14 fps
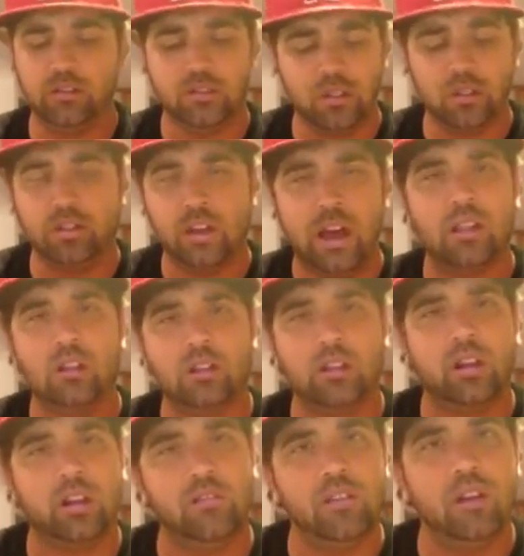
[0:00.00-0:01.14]
should not look
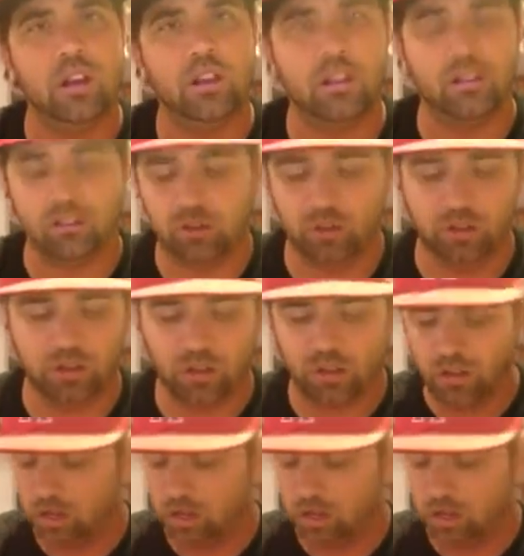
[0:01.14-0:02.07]
like you've done anything to it,